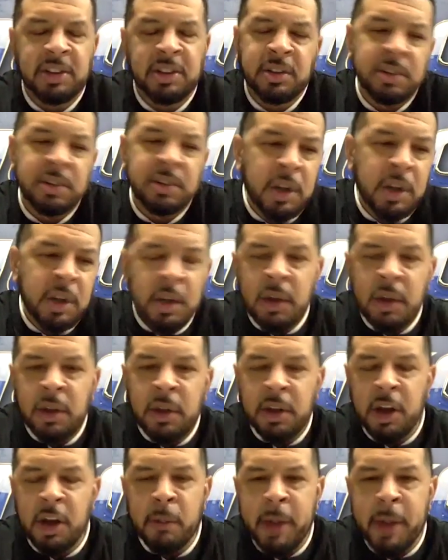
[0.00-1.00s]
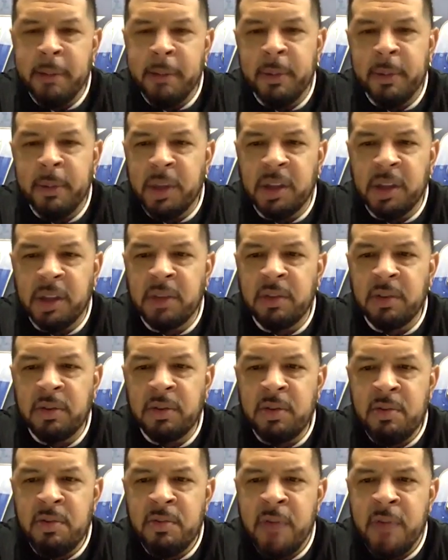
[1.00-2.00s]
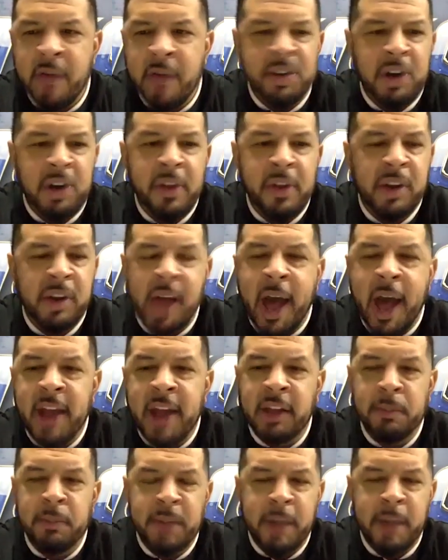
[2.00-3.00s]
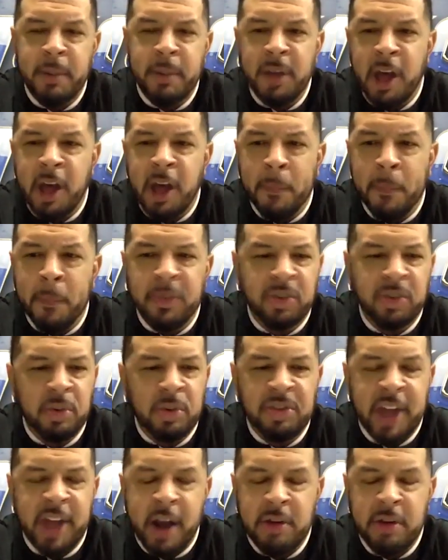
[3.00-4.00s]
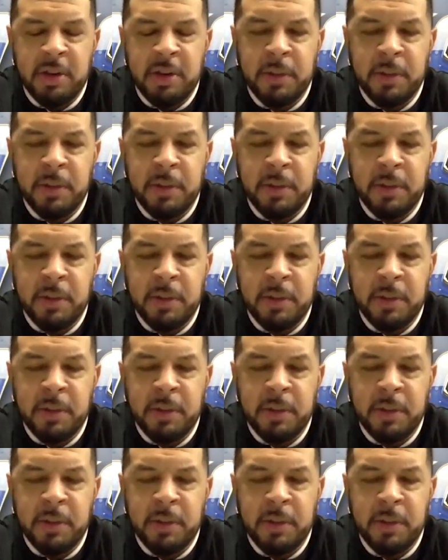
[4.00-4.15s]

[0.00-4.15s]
And, you know, maybe we can have another guy that can be able to help us on Saturday.